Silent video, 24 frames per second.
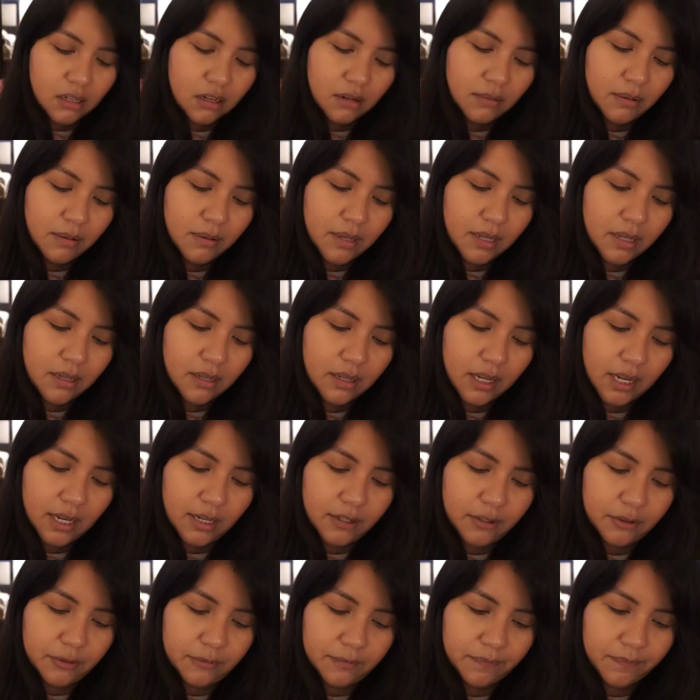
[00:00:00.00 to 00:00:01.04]
Wait, Yeah, I
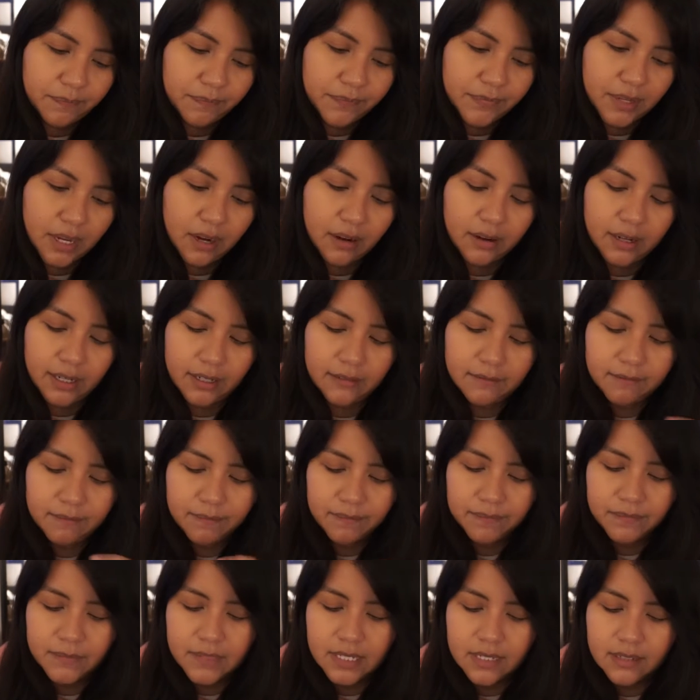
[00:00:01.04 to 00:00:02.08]
do. All right.
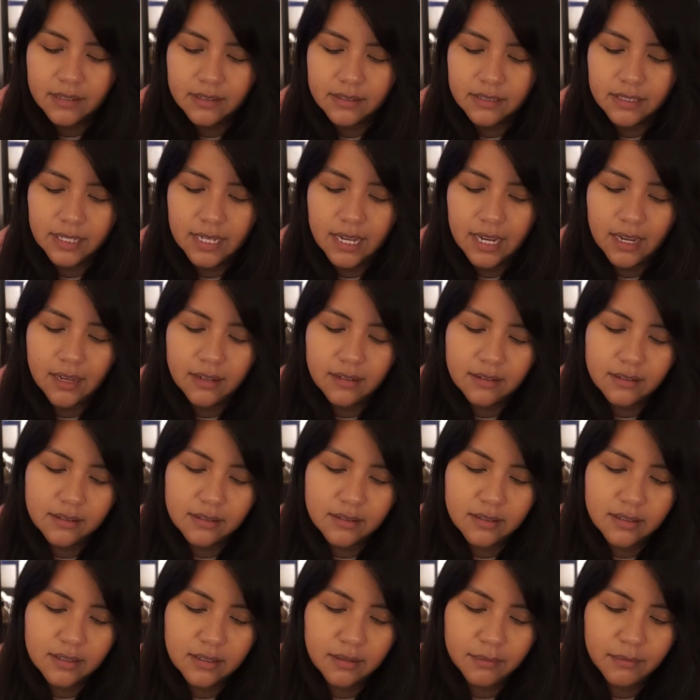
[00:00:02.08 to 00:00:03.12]
This is Kate
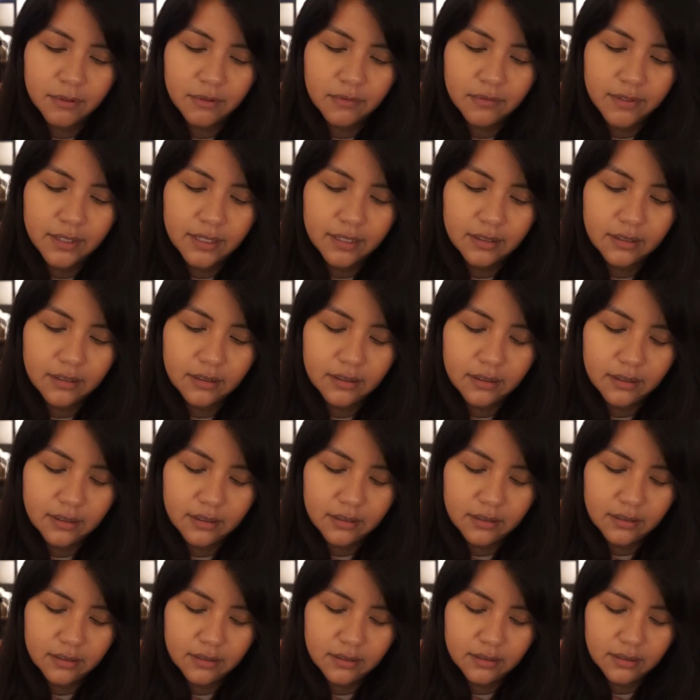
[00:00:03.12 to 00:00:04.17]
Somerville
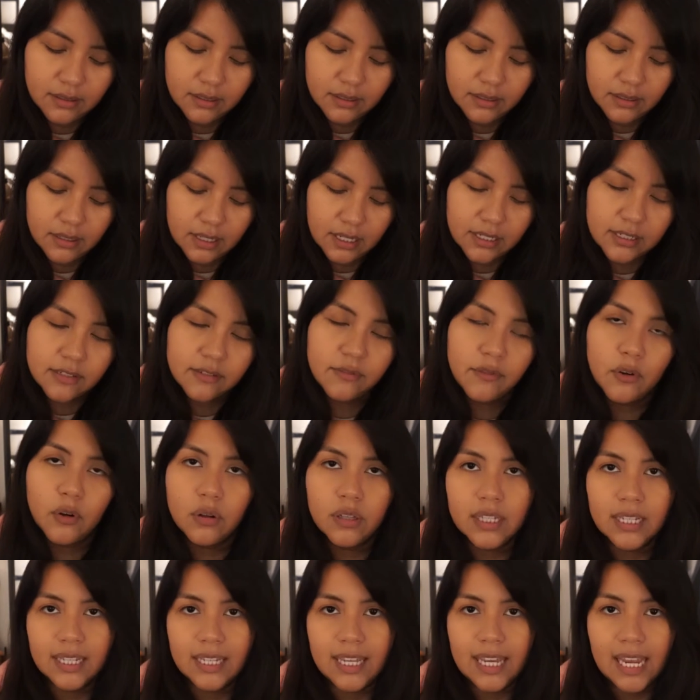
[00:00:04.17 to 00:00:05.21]
uh,
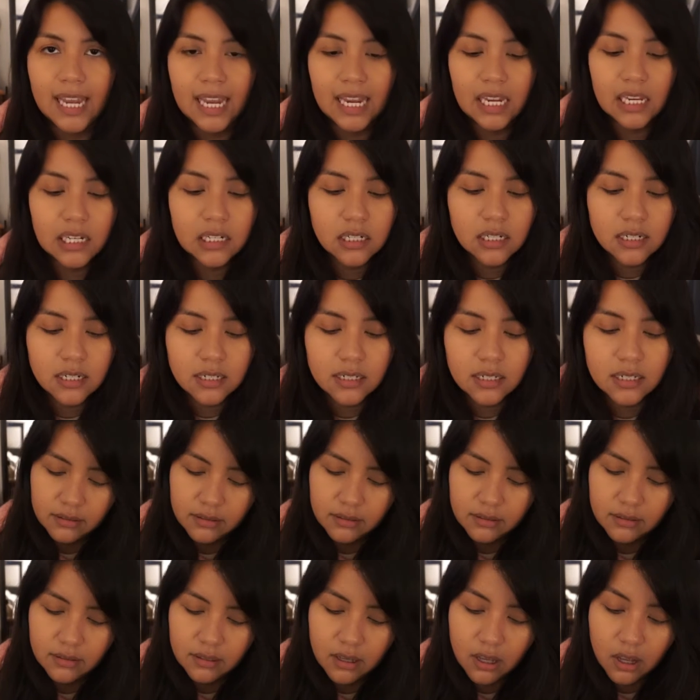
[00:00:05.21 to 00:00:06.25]
exfoliate
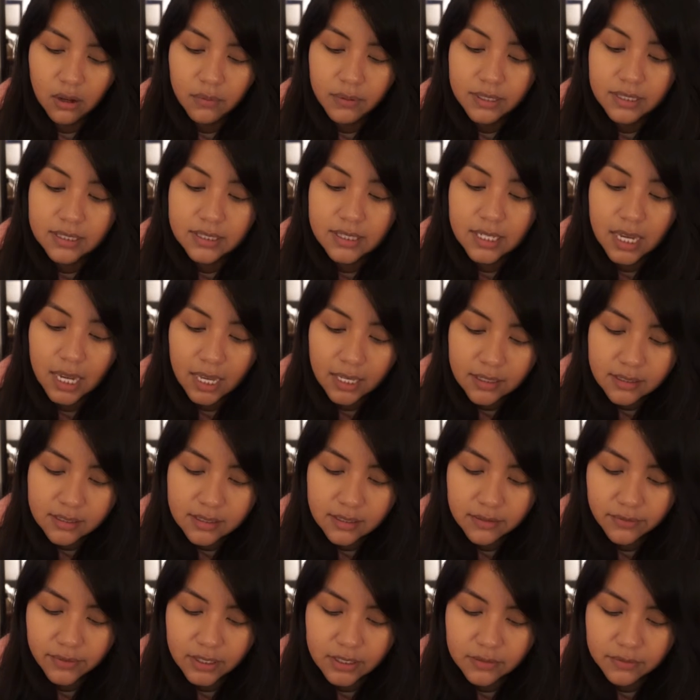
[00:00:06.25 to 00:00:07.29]
Oh,
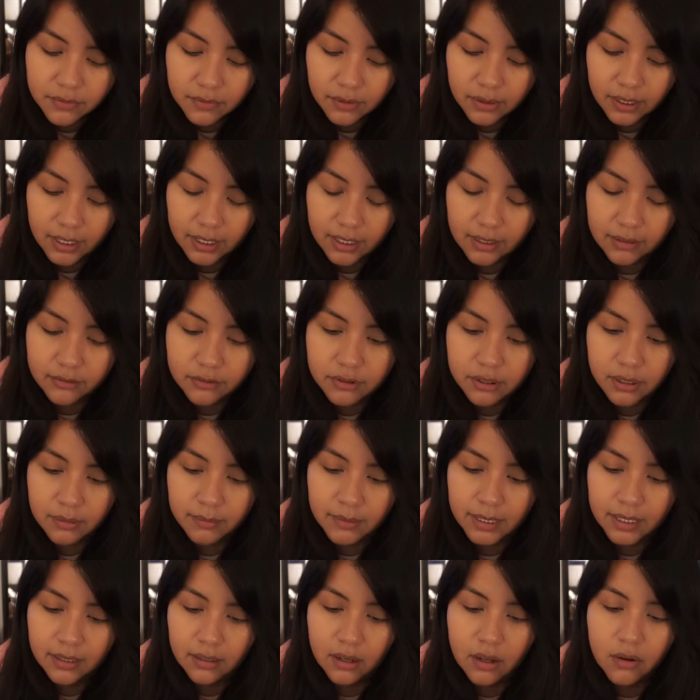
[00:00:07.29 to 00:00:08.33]
intensive exfoliating
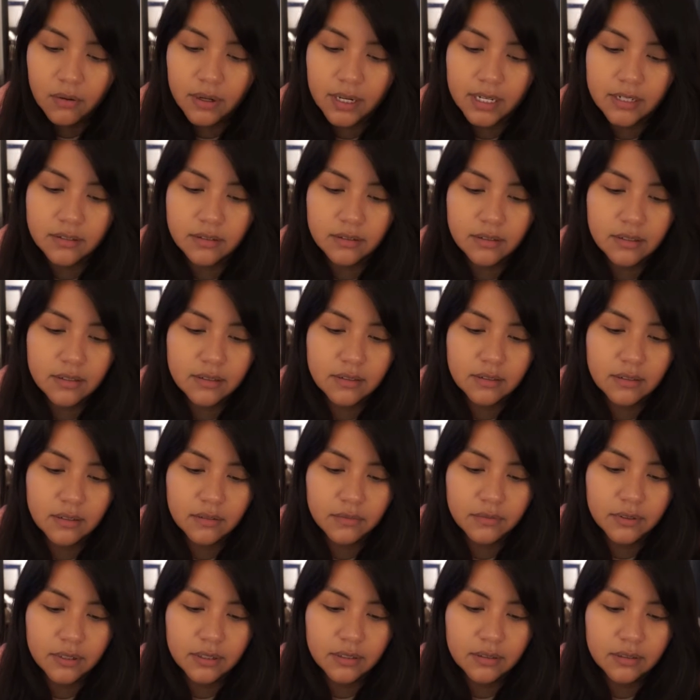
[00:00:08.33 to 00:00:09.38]
treatment. Okay, so this is
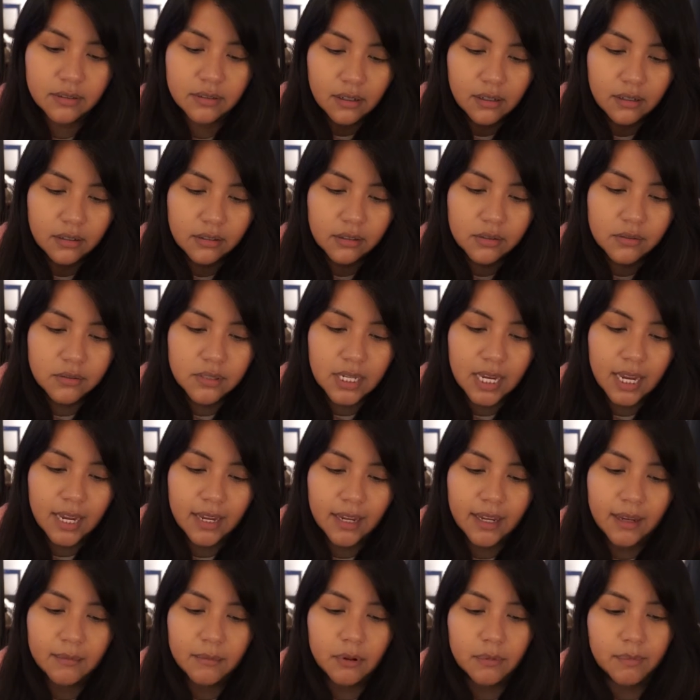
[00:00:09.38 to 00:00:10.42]
different. Use
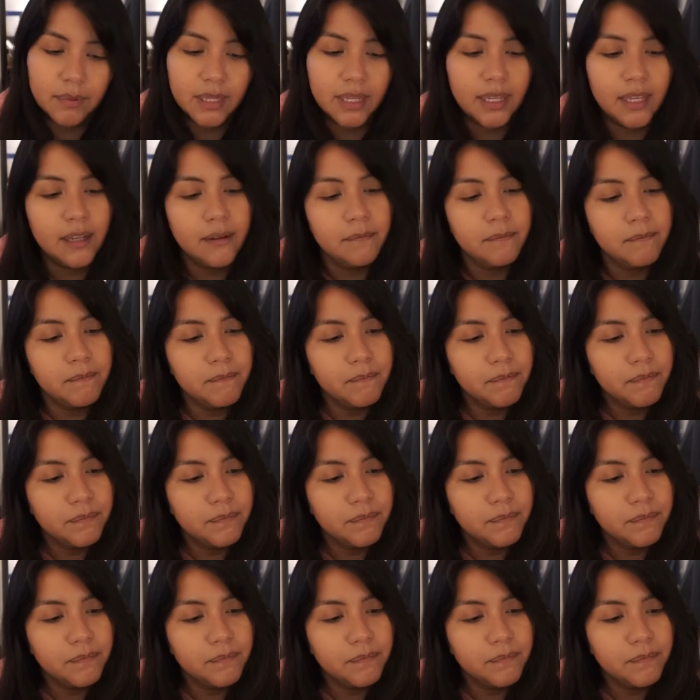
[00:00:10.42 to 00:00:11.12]
AM or PM.